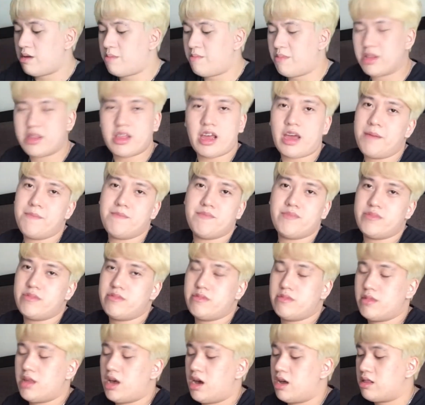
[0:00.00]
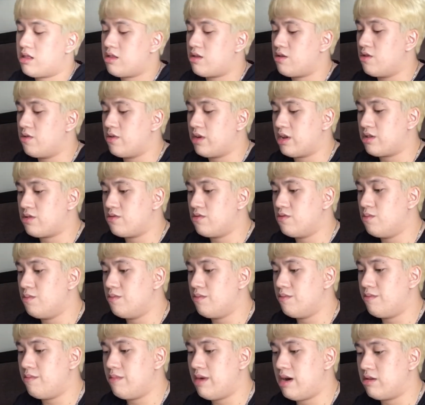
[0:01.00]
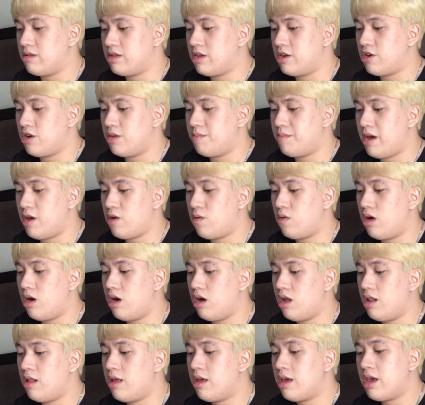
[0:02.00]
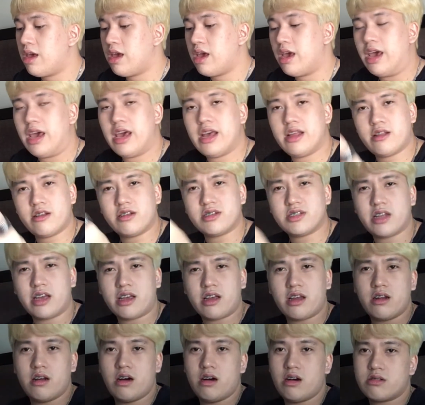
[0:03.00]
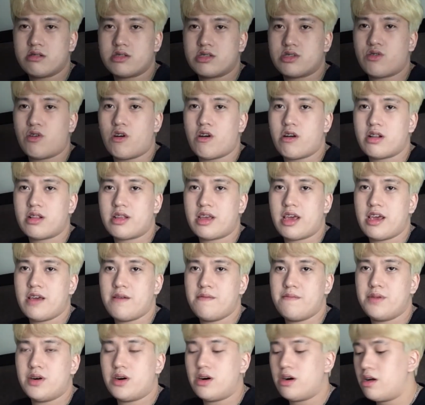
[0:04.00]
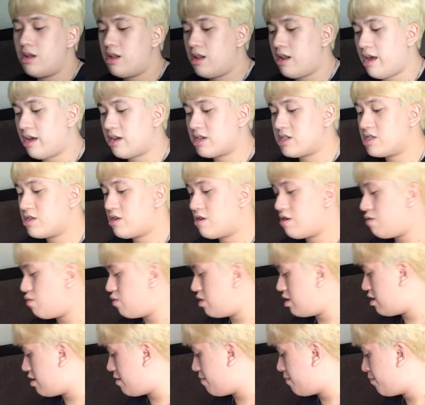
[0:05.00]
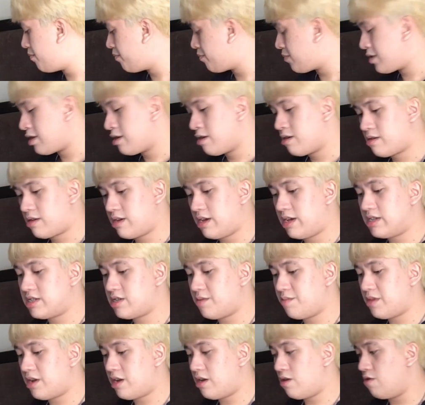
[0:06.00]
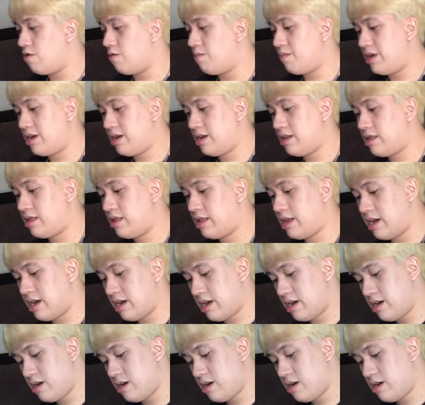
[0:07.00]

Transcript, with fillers: But I'm not going to mount it on my wall. And there's like an aux cord cable, extra. Okay, so I'm gonna open it now.